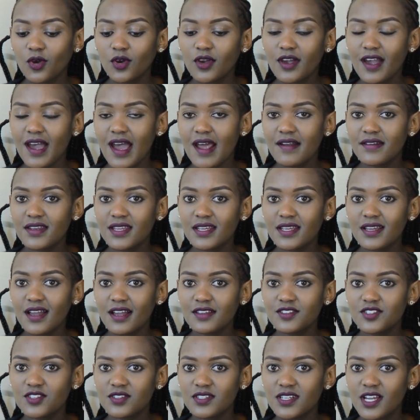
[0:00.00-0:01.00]
carrying
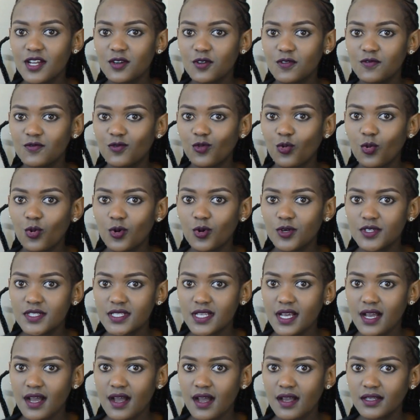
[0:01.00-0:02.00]
a jerrycan of
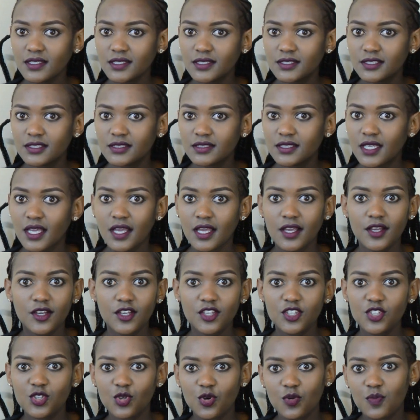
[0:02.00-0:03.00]
water,
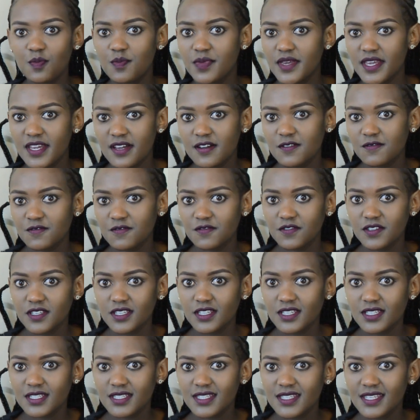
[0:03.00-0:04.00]
your bare
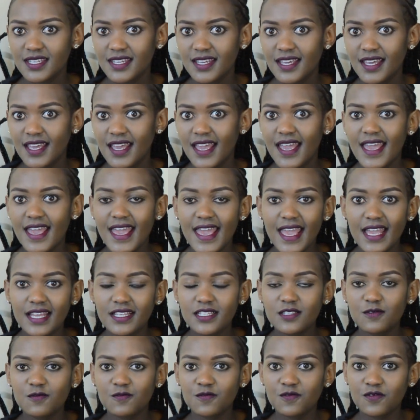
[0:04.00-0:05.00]
feet,
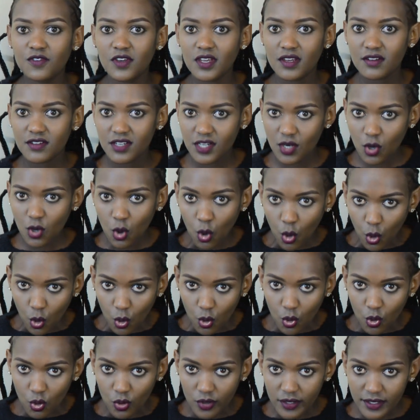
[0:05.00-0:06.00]
it's very
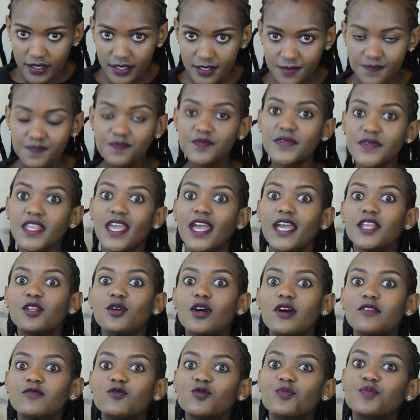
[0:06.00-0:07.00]
cold and
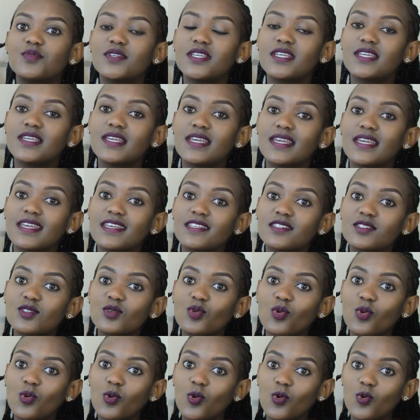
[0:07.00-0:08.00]
you have to be in
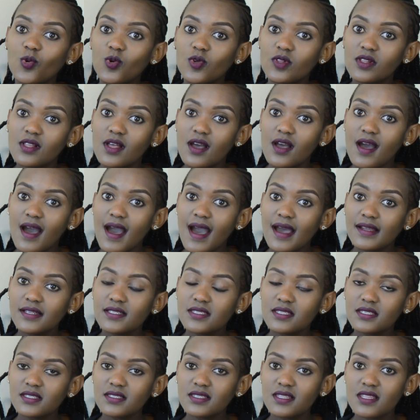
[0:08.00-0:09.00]
school at
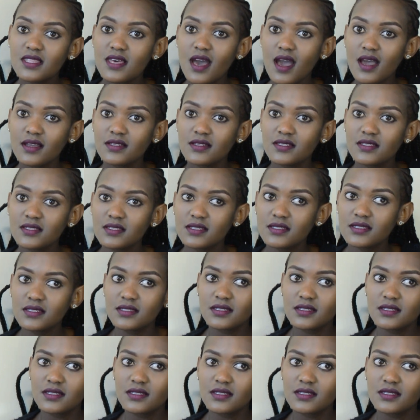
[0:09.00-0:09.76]
6:30.